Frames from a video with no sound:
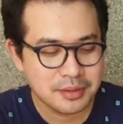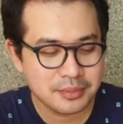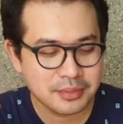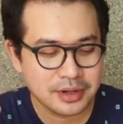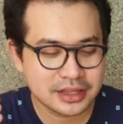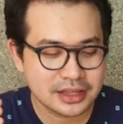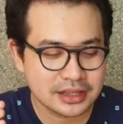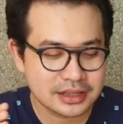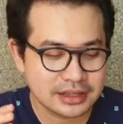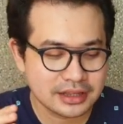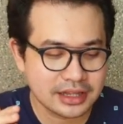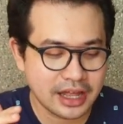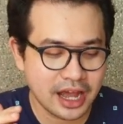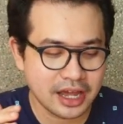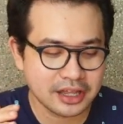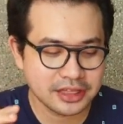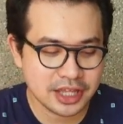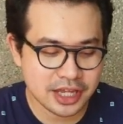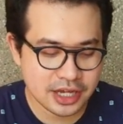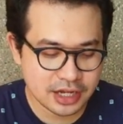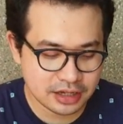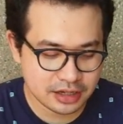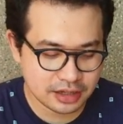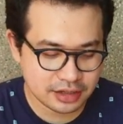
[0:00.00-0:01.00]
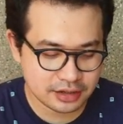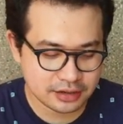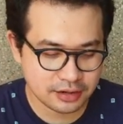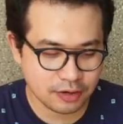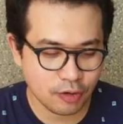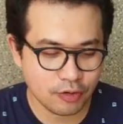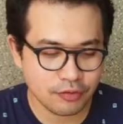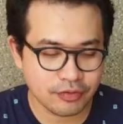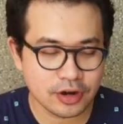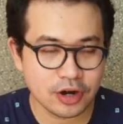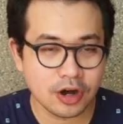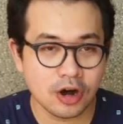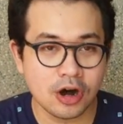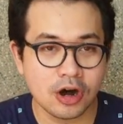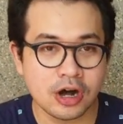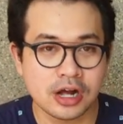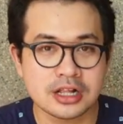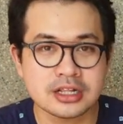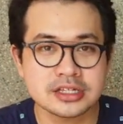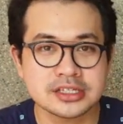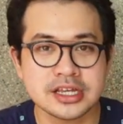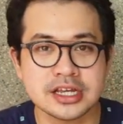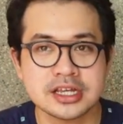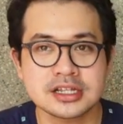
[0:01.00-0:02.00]
But I think
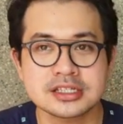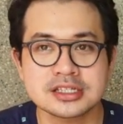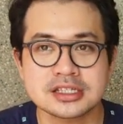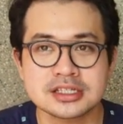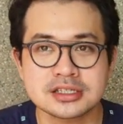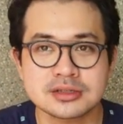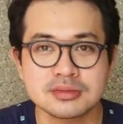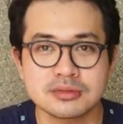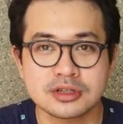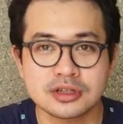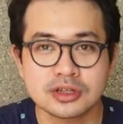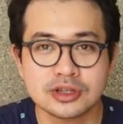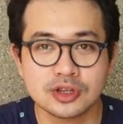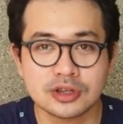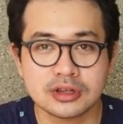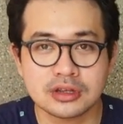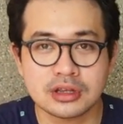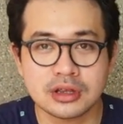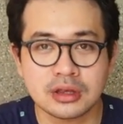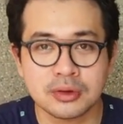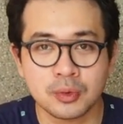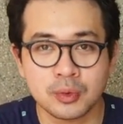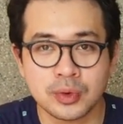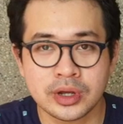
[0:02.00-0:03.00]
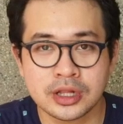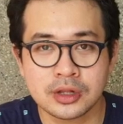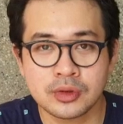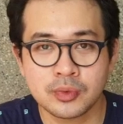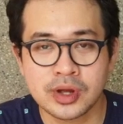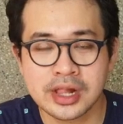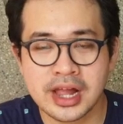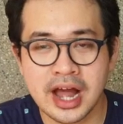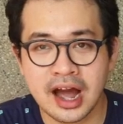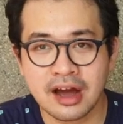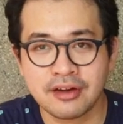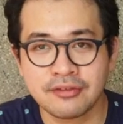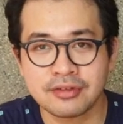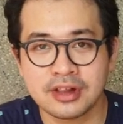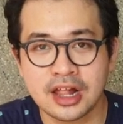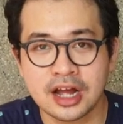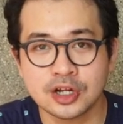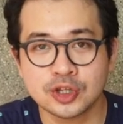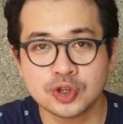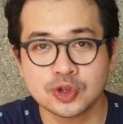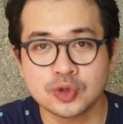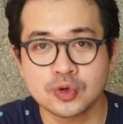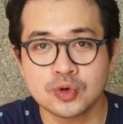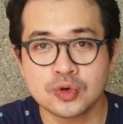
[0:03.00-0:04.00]
overall, since we'll have
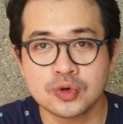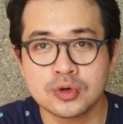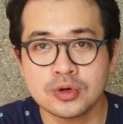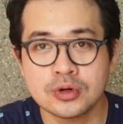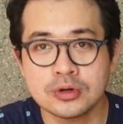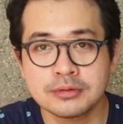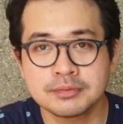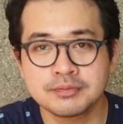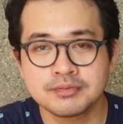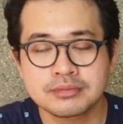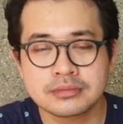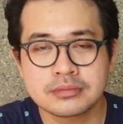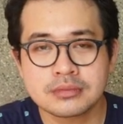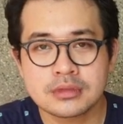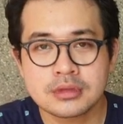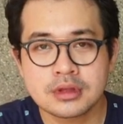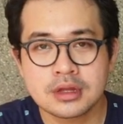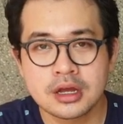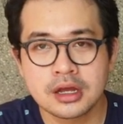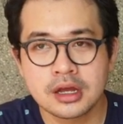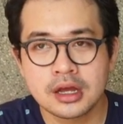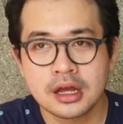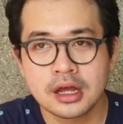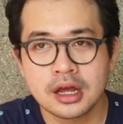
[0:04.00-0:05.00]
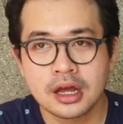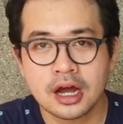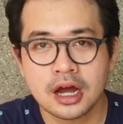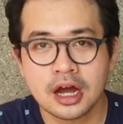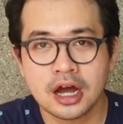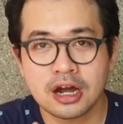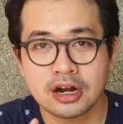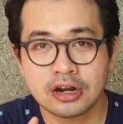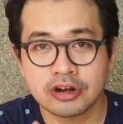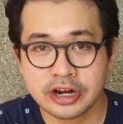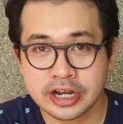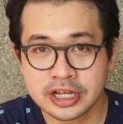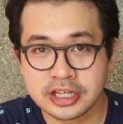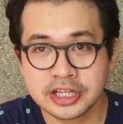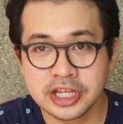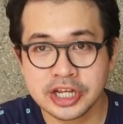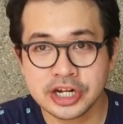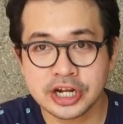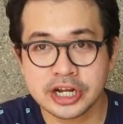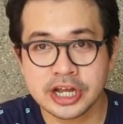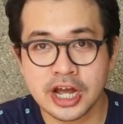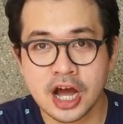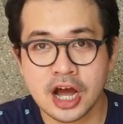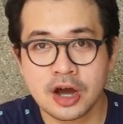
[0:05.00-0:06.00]
lang two
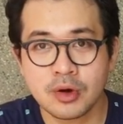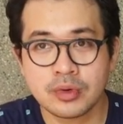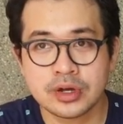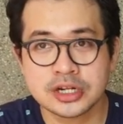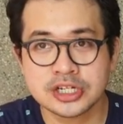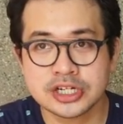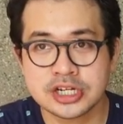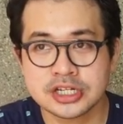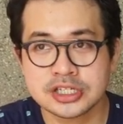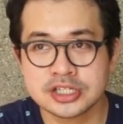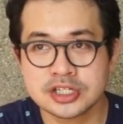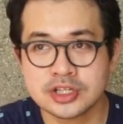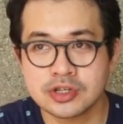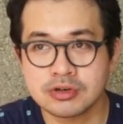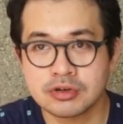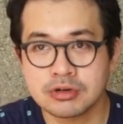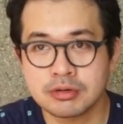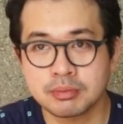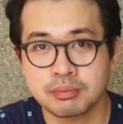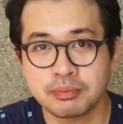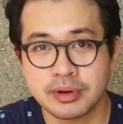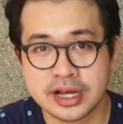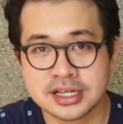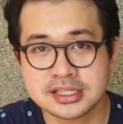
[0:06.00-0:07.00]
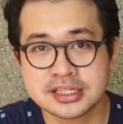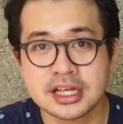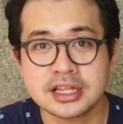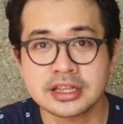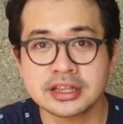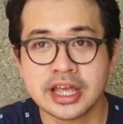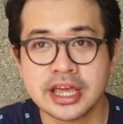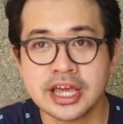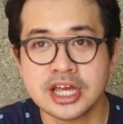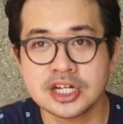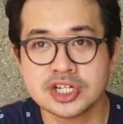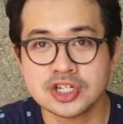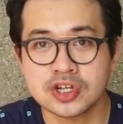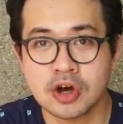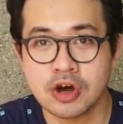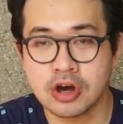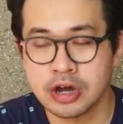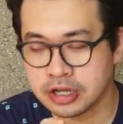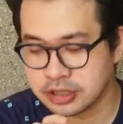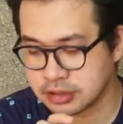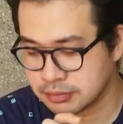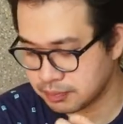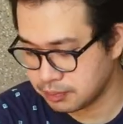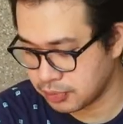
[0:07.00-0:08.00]
criteria, which is yung
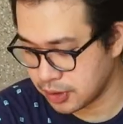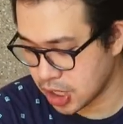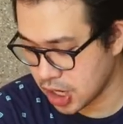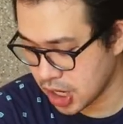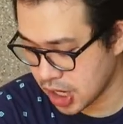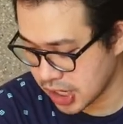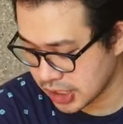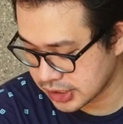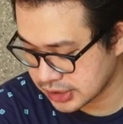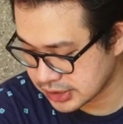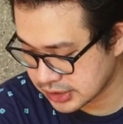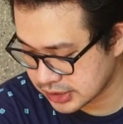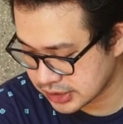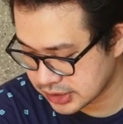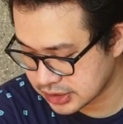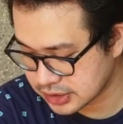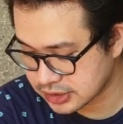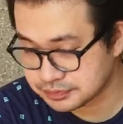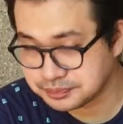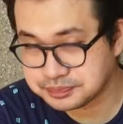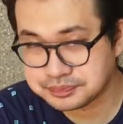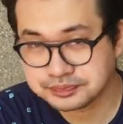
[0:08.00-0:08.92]
presentation plus